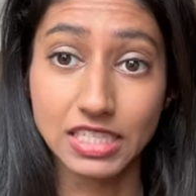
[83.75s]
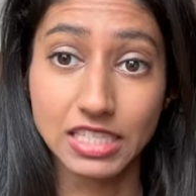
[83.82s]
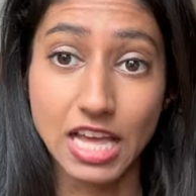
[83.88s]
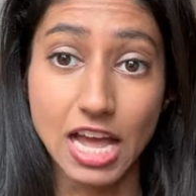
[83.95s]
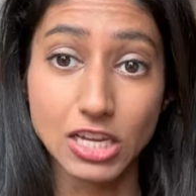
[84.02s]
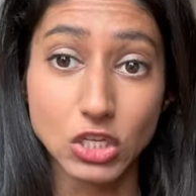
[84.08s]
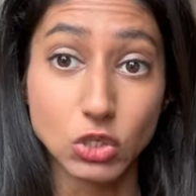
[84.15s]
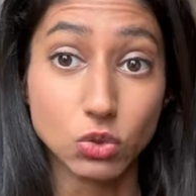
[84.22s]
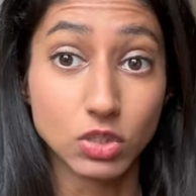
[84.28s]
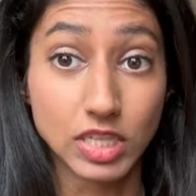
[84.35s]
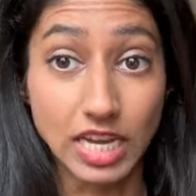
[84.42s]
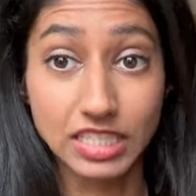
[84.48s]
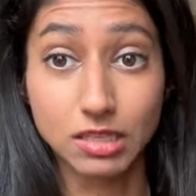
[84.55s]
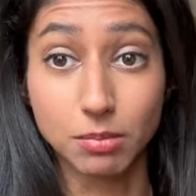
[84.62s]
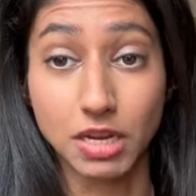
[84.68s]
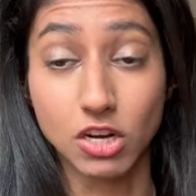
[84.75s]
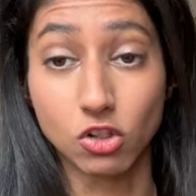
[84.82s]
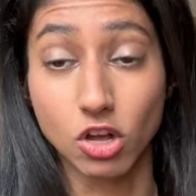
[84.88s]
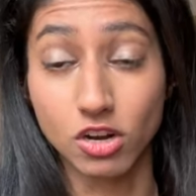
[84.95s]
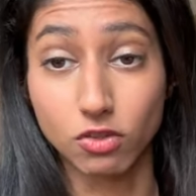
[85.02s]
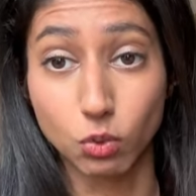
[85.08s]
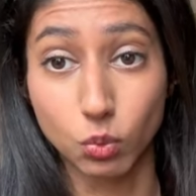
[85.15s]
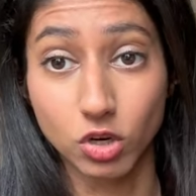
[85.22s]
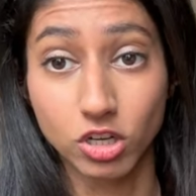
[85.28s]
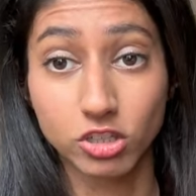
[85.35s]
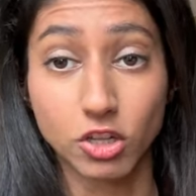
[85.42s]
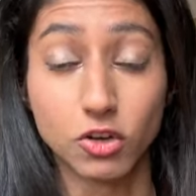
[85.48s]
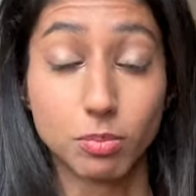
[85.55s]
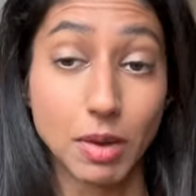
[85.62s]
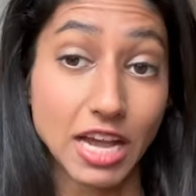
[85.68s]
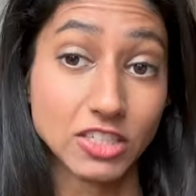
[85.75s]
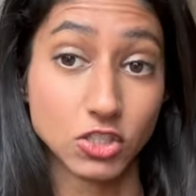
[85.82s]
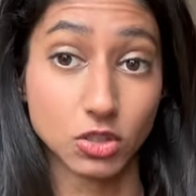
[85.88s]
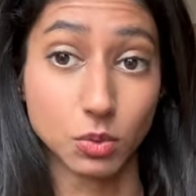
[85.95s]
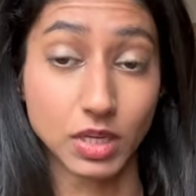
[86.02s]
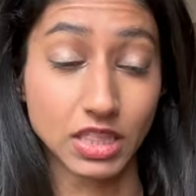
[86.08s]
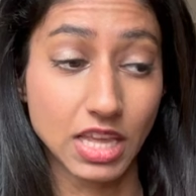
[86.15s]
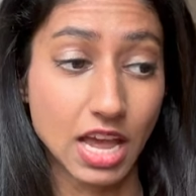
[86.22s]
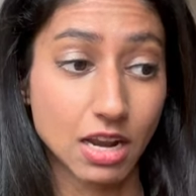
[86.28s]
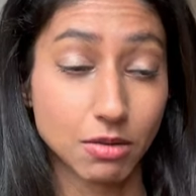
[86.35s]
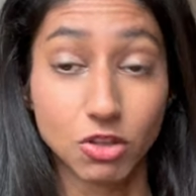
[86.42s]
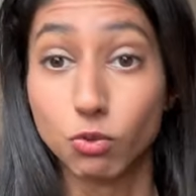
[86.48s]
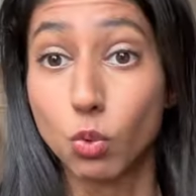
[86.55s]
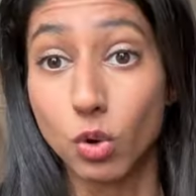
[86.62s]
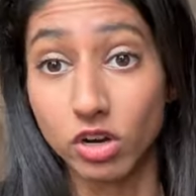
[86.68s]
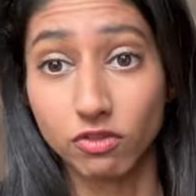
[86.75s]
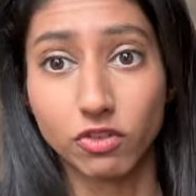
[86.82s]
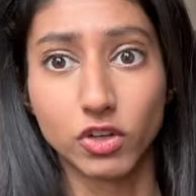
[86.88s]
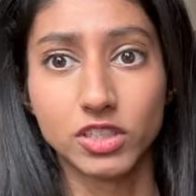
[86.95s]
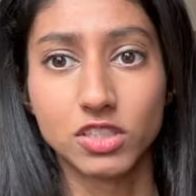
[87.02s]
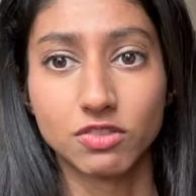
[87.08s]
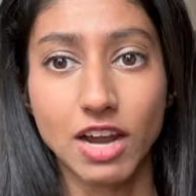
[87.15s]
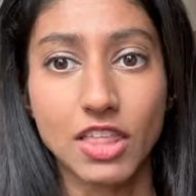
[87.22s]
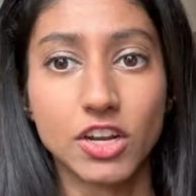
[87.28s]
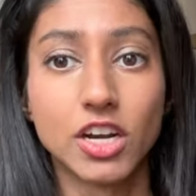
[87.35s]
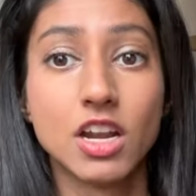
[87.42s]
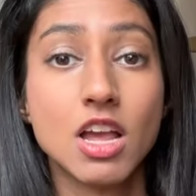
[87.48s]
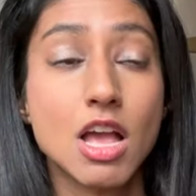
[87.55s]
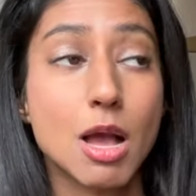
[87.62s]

that you decimate a lot of the workload by doing that, the workforce rather.